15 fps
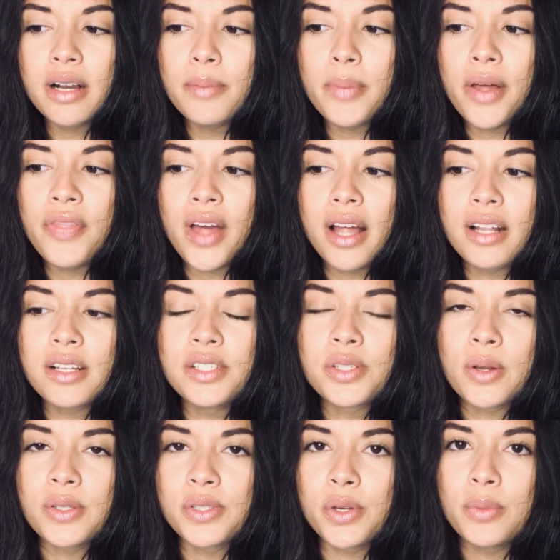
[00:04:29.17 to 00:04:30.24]
but that is
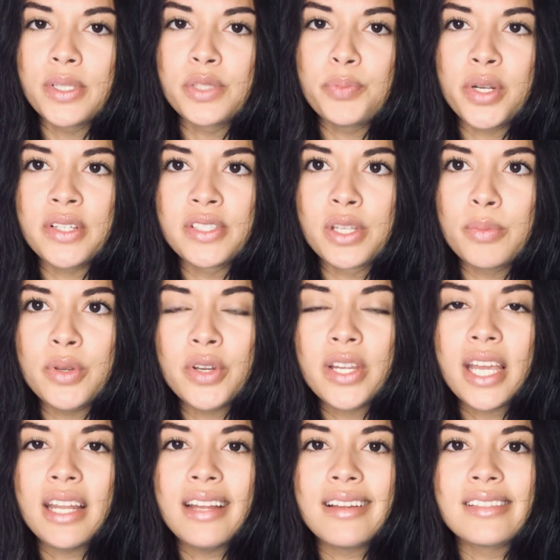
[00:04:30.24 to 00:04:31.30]
also what Spirit's
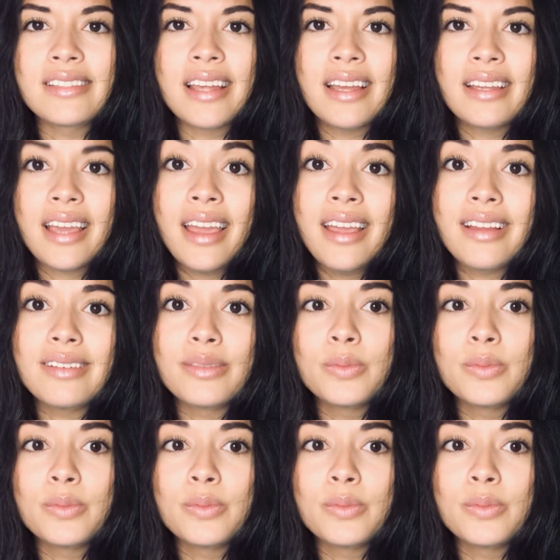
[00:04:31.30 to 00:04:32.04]
communicating, is like, hey,